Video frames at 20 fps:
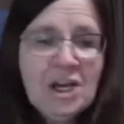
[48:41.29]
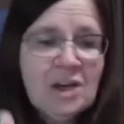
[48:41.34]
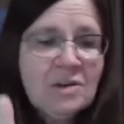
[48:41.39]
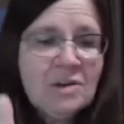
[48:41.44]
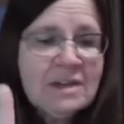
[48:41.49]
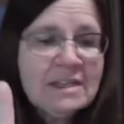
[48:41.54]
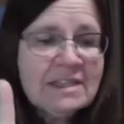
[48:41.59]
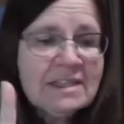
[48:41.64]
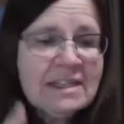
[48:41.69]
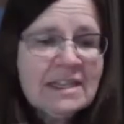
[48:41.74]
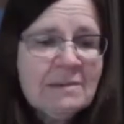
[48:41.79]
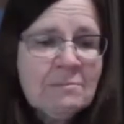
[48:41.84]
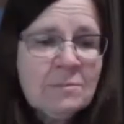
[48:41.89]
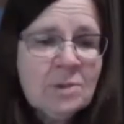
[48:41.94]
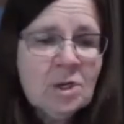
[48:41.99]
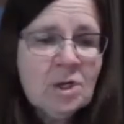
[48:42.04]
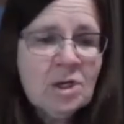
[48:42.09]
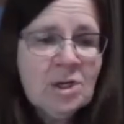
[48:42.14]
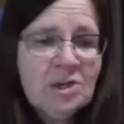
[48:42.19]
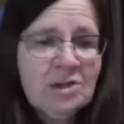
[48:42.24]
A grisly
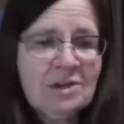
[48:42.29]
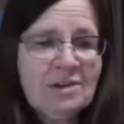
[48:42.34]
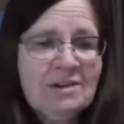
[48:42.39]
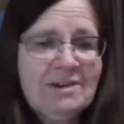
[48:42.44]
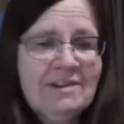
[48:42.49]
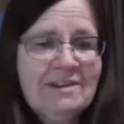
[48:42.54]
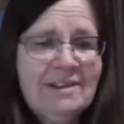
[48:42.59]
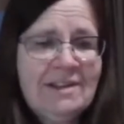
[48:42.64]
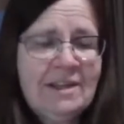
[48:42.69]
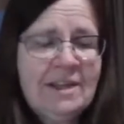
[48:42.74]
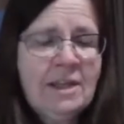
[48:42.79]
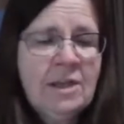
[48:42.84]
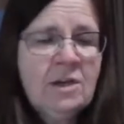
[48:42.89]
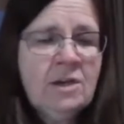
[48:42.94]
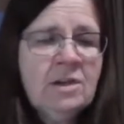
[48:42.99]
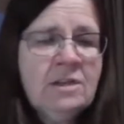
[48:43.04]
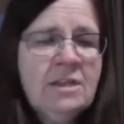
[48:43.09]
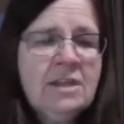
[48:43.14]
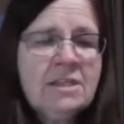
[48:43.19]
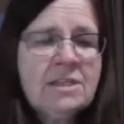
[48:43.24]
murder.
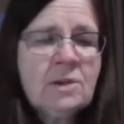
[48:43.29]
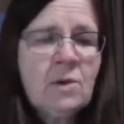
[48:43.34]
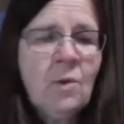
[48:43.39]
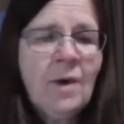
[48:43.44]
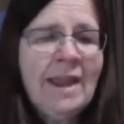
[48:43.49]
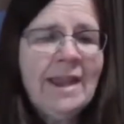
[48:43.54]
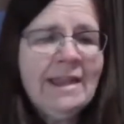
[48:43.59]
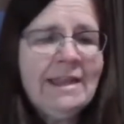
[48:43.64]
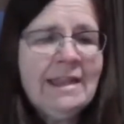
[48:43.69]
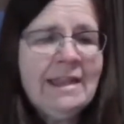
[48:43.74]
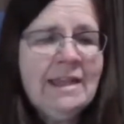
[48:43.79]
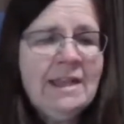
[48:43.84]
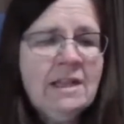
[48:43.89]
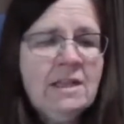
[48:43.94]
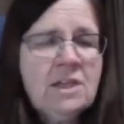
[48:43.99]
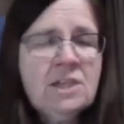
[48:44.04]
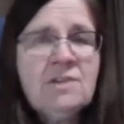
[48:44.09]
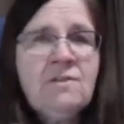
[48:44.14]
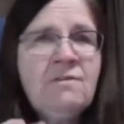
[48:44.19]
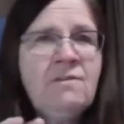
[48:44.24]
Could this quaint
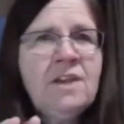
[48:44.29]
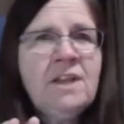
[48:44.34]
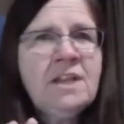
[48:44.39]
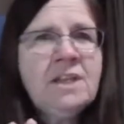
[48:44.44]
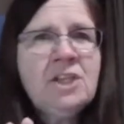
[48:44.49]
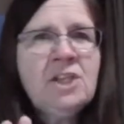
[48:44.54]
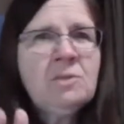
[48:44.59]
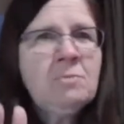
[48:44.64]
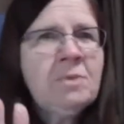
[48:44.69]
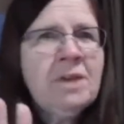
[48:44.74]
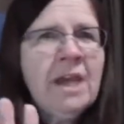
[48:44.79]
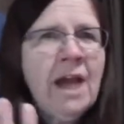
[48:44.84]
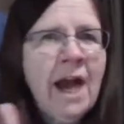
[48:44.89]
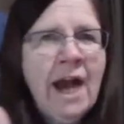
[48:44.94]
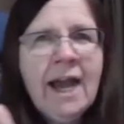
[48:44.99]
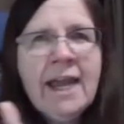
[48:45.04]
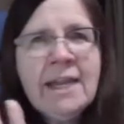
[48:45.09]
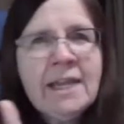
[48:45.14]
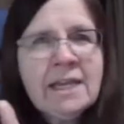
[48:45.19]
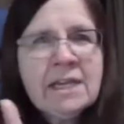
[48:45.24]
English village be
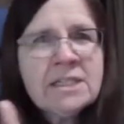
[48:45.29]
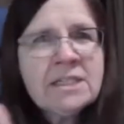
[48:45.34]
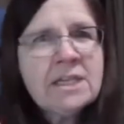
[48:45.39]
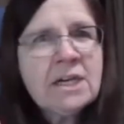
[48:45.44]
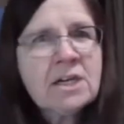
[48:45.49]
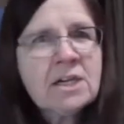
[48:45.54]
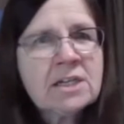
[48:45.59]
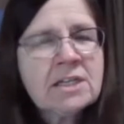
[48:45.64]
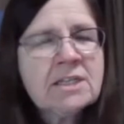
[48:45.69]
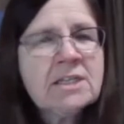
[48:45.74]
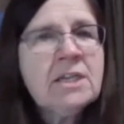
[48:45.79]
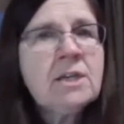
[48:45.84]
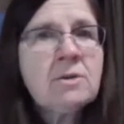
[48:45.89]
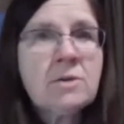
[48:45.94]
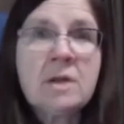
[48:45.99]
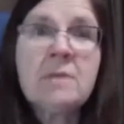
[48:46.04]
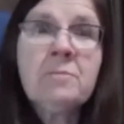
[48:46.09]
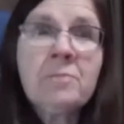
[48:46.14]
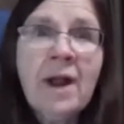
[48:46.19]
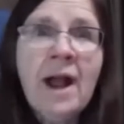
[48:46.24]
hiding a dark
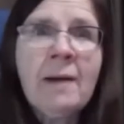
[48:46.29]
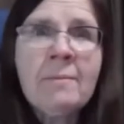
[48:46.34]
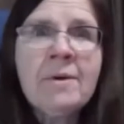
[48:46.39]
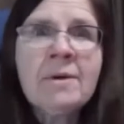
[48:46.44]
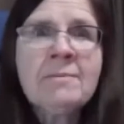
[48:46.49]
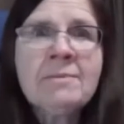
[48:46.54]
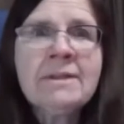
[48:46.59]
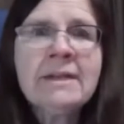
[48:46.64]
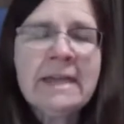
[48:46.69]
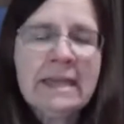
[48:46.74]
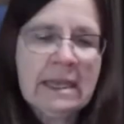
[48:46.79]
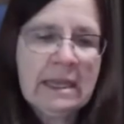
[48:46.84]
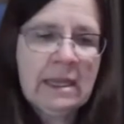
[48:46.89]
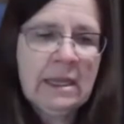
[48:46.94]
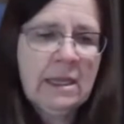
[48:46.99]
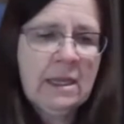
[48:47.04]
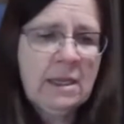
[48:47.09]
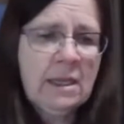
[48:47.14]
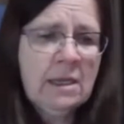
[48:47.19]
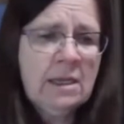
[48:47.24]
secret? Probably.
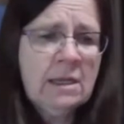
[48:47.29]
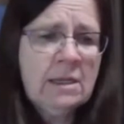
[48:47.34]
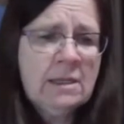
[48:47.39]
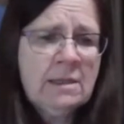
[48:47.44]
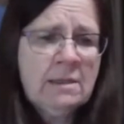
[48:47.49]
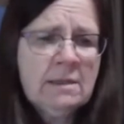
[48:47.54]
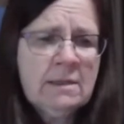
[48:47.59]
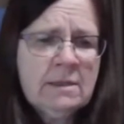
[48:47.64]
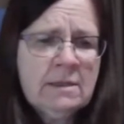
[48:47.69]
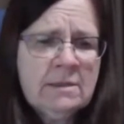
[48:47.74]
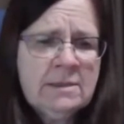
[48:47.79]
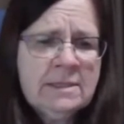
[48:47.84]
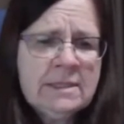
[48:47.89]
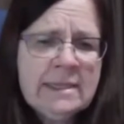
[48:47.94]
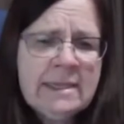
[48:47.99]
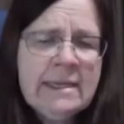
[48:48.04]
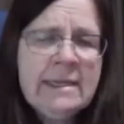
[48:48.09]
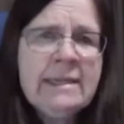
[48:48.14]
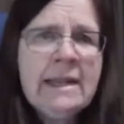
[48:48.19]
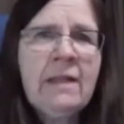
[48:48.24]

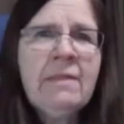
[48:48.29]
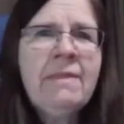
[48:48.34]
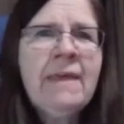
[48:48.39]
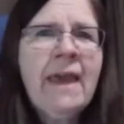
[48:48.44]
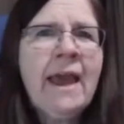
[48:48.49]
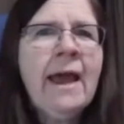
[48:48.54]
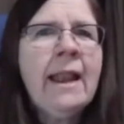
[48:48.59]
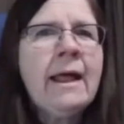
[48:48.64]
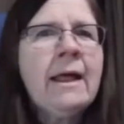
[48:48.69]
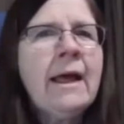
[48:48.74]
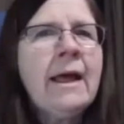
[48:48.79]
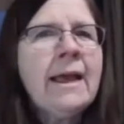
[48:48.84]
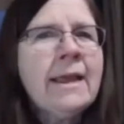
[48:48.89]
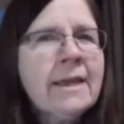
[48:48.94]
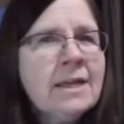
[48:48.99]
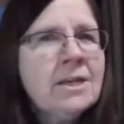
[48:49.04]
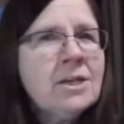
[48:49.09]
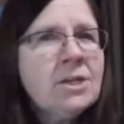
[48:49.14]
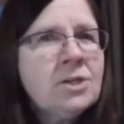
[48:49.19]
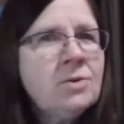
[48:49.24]
See, now that I
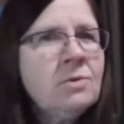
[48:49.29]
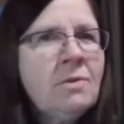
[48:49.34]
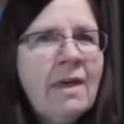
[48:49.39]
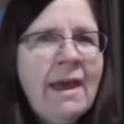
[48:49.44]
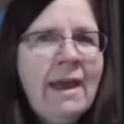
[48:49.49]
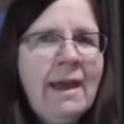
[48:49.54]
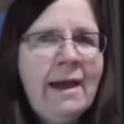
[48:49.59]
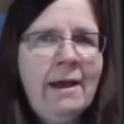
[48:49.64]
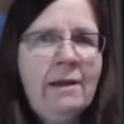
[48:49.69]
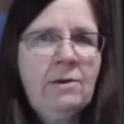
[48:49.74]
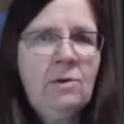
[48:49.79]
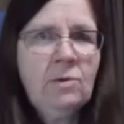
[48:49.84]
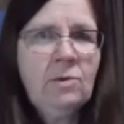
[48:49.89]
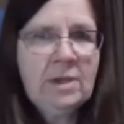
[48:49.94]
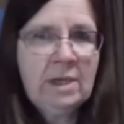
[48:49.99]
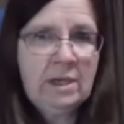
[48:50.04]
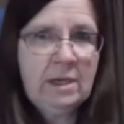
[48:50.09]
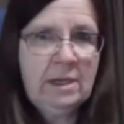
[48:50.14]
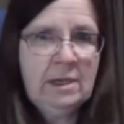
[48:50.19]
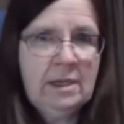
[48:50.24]
can do that.
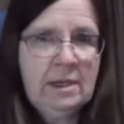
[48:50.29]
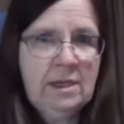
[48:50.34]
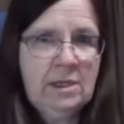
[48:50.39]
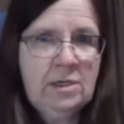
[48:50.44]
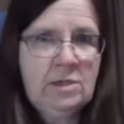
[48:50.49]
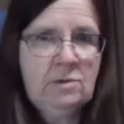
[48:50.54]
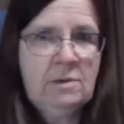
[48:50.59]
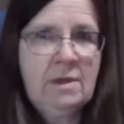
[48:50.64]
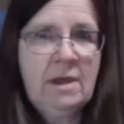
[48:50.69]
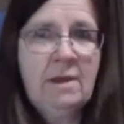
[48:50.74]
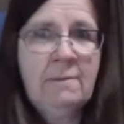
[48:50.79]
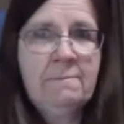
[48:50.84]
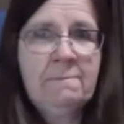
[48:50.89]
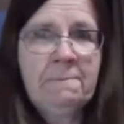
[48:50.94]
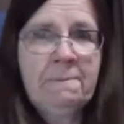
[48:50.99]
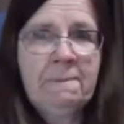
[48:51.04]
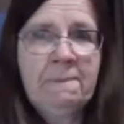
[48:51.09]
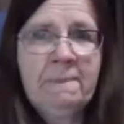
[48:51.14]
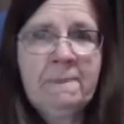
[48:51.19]
Okay, I can do that.